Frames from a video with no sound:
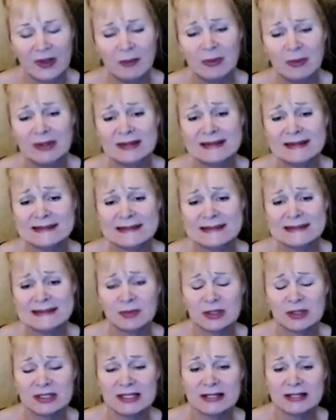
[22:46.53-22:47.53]
But this is
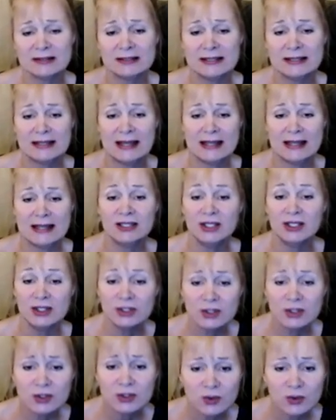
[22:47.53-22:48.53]
particularly
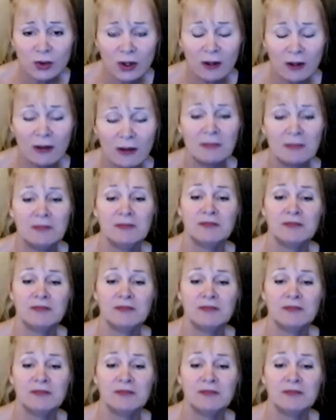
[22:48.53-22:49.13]
unusual